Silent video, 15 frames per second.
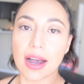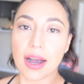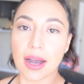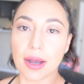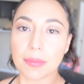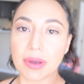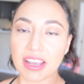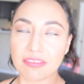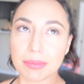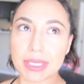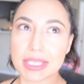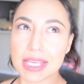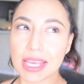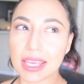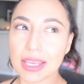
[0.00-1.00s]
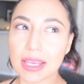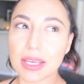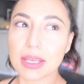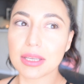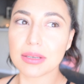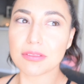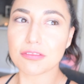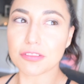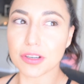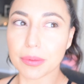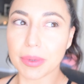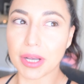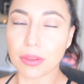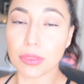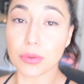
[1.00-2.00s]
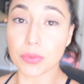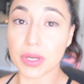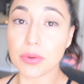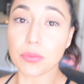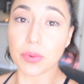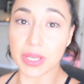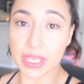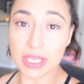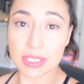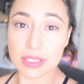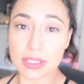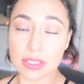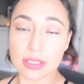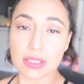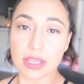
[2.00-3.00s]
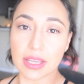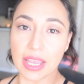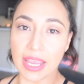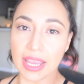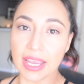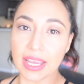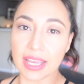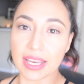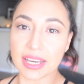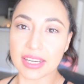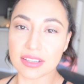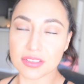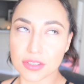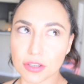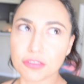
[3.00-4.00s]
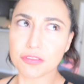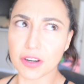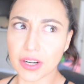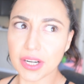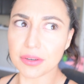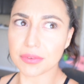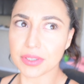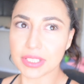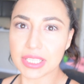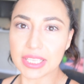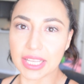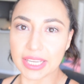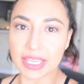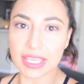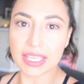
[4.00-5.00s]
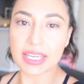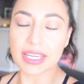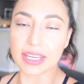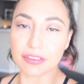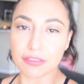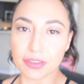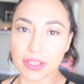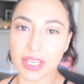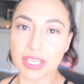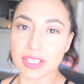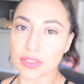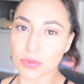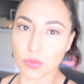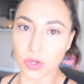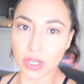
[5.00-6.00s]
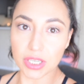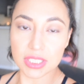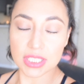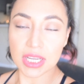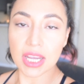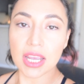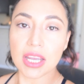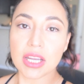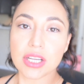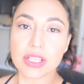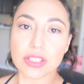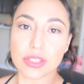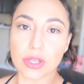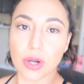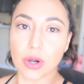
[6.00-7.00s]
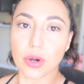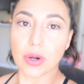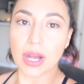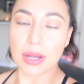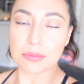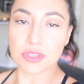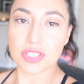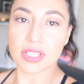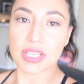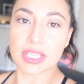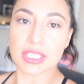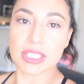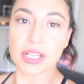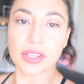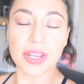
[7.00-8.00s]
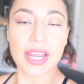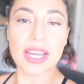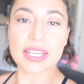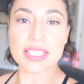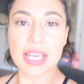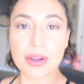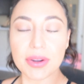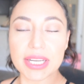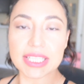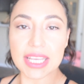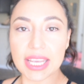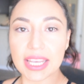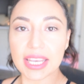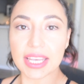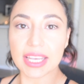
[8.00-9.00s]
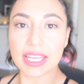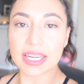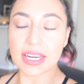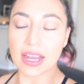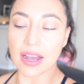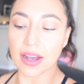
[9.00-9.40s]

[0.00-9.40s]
I've been taking it for about 3 weeks, and so far I really like it and I feel like it's worked. So I'm just going to tell you guys how I take it,